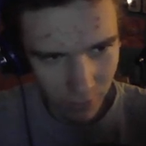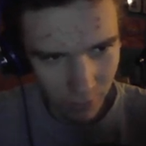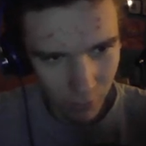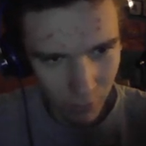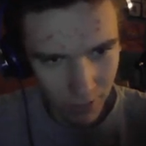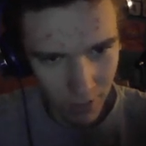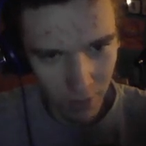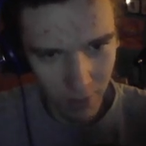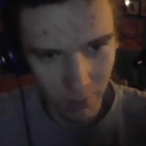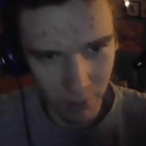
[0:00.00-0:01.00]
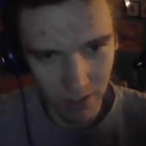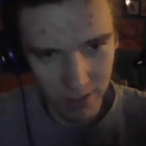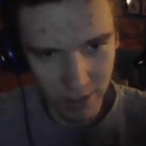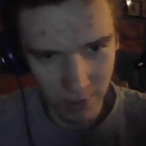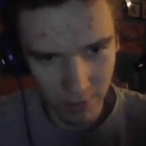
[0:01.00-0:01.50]
When did I look at
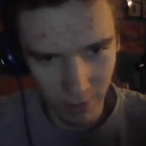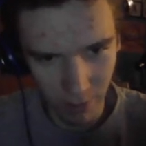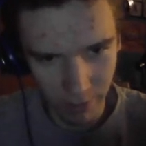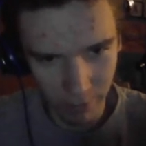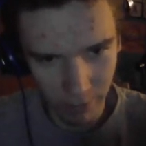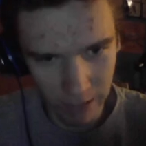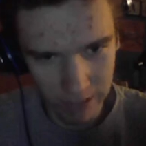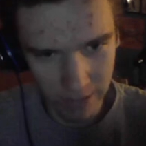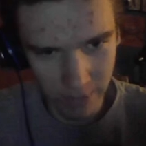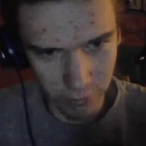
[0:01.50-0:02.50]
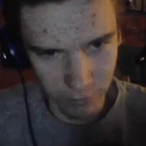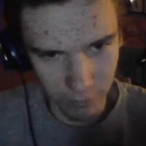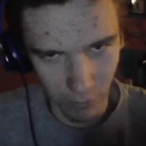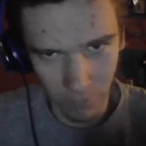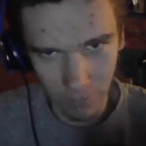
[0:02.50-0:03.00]
potassium carbonate? What is it used
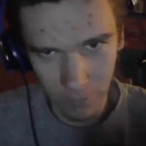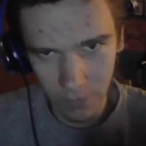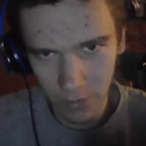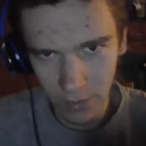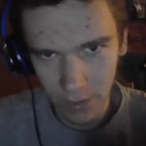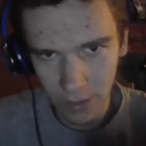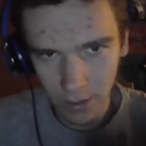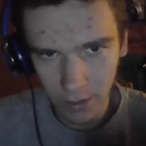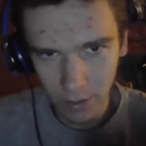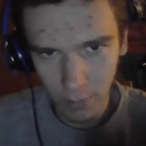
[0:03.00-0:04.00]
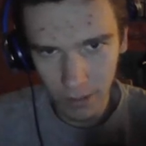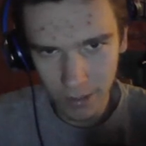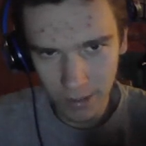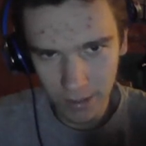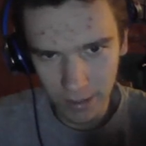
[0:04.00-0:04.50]
for? What
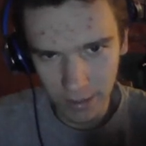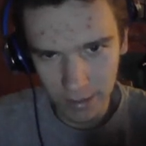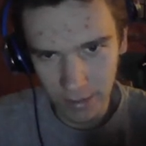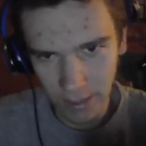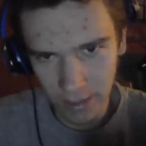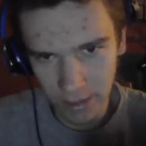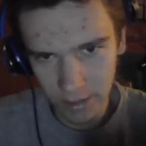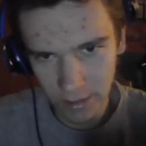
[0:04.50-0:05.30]
is this?